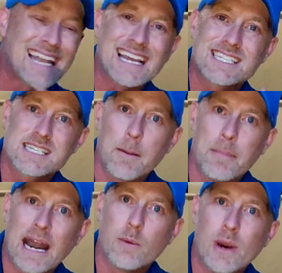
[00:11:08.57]
like
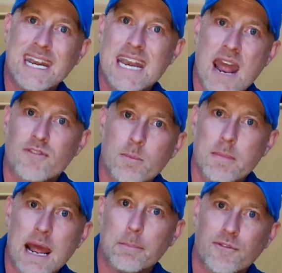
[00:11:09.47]
somebody we never
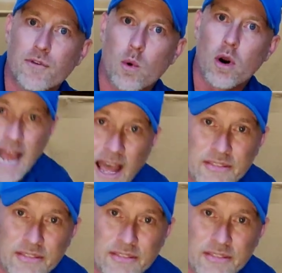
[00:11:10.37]
met before?